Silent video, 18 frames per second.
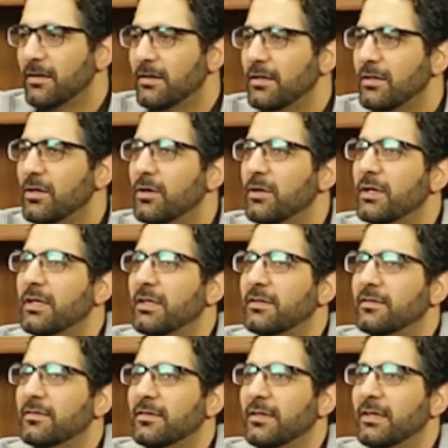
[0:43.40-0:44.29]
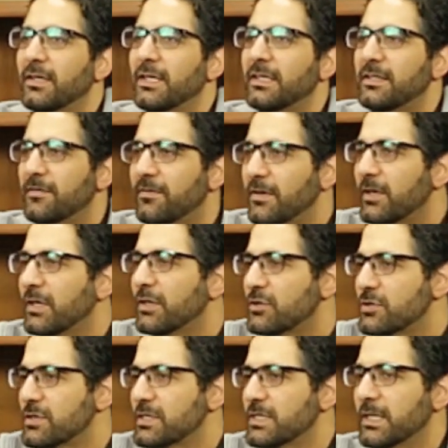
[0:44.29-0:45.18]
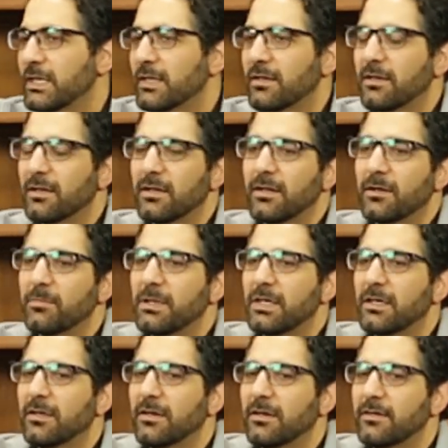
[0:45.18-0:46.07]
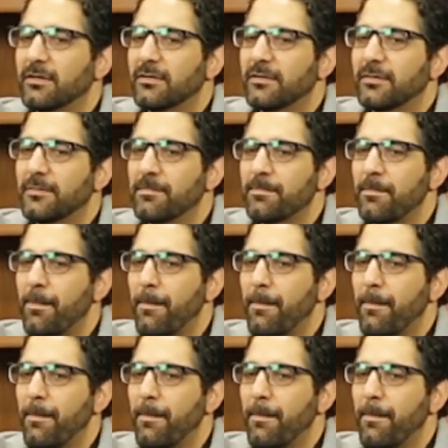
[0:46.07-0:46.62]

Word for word: You know, it's a, uh, it's a very interesting thing because